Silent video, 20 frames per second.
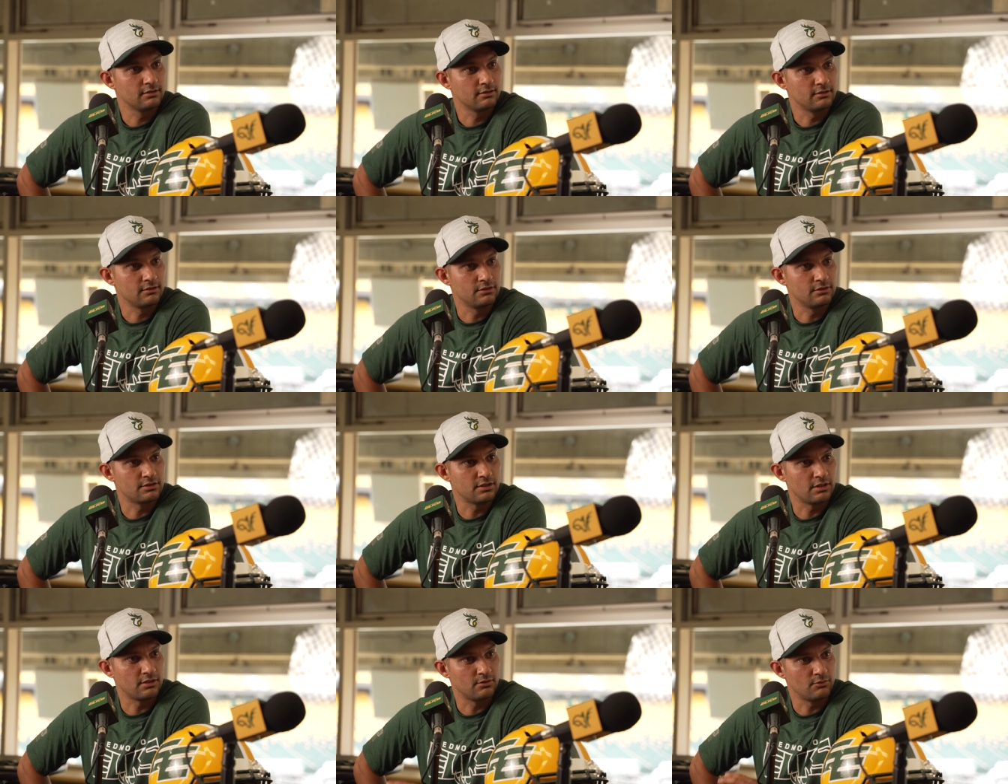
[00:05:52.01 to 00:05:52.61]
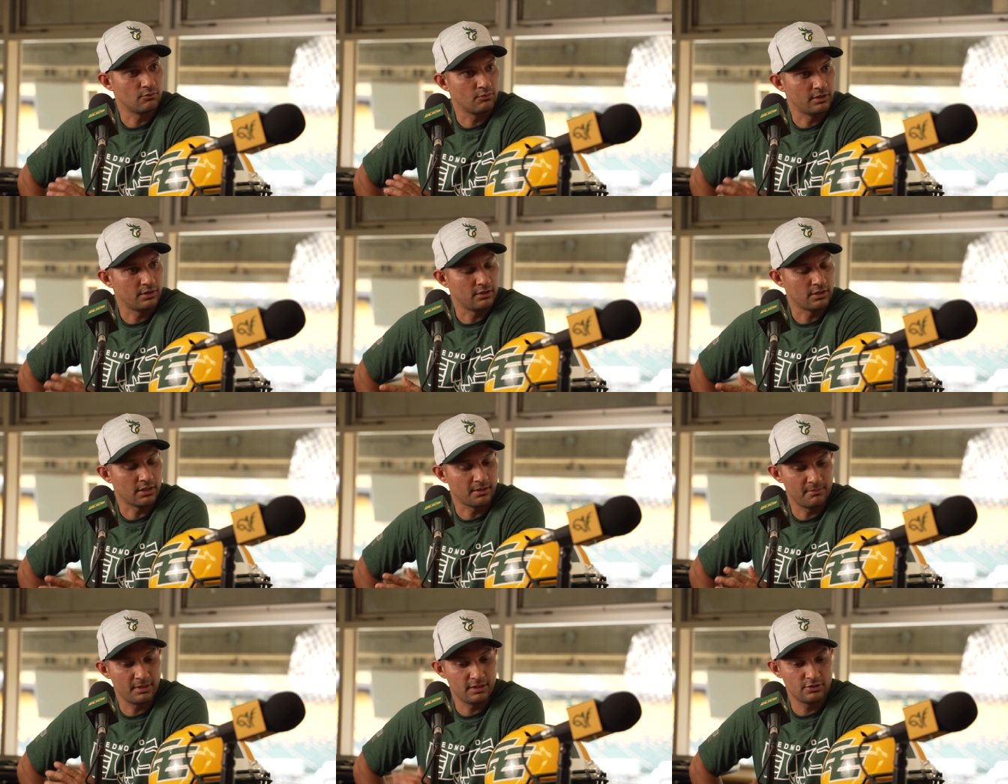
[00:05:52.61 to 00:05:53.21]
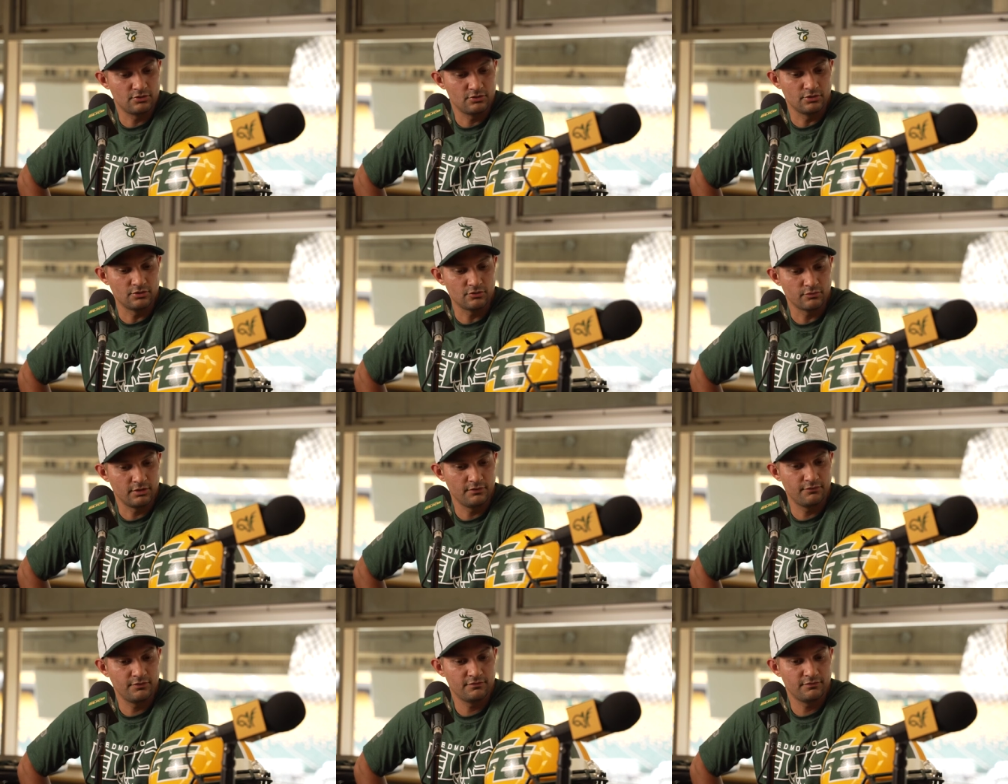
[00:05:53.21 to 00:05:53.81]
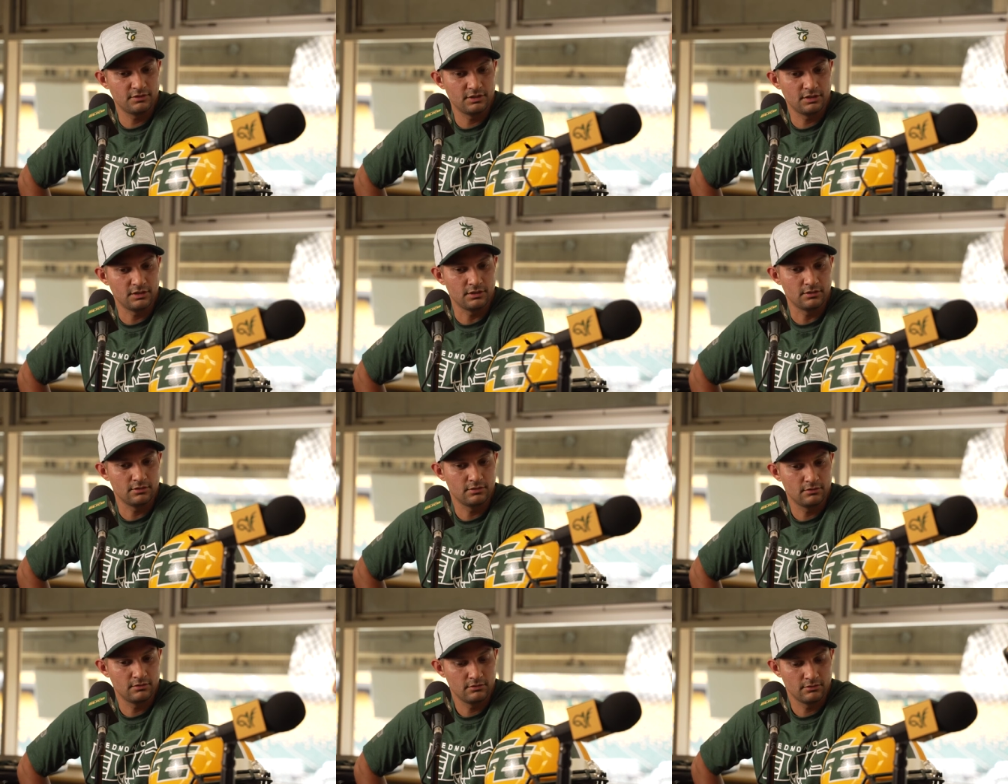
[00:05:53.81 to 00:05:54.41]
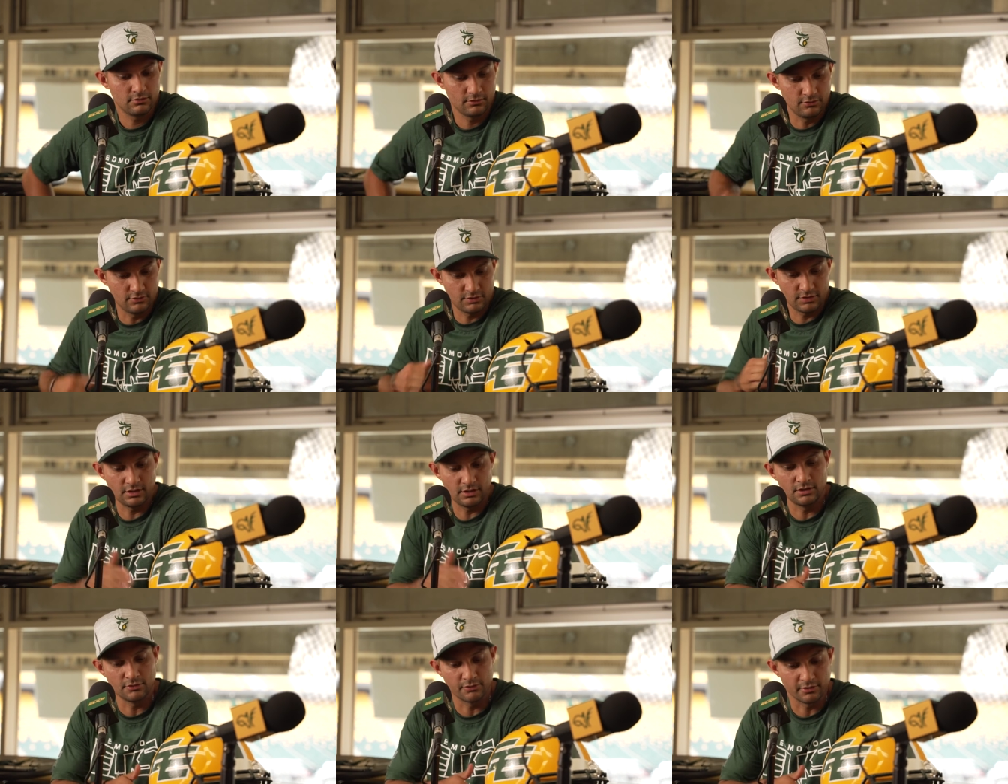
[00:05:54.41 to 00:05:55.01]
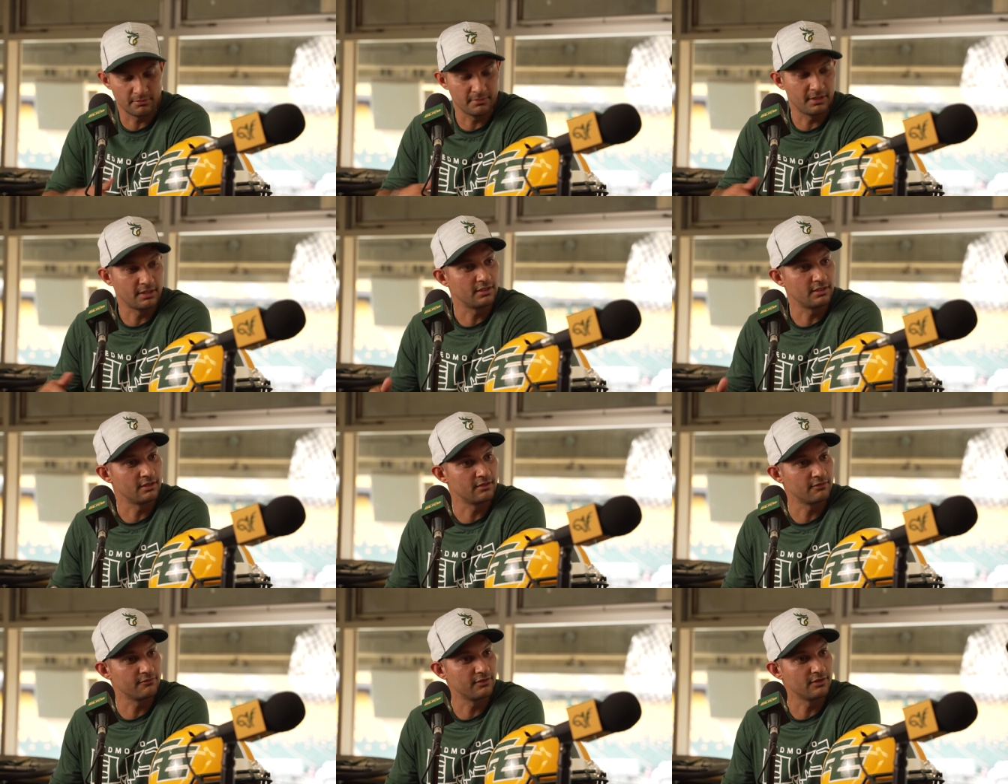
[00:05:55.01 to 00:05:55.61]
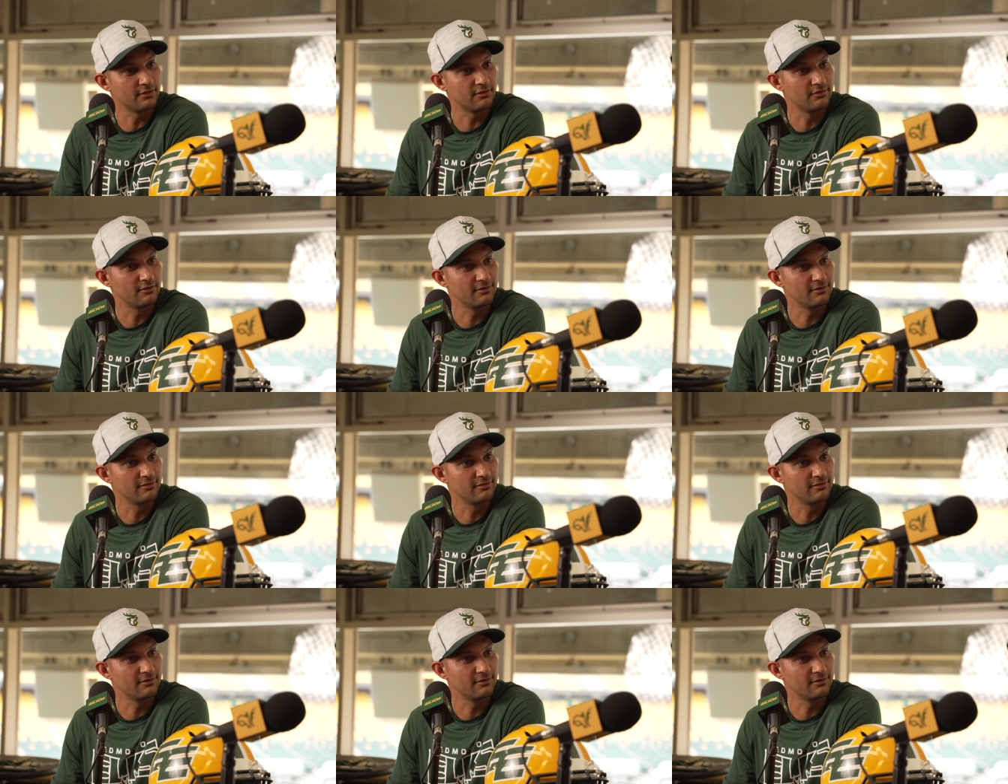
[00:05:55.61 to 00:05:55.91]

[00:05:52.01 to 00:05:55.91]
You said, when I met you in 2015, you said you were going to make the NFL.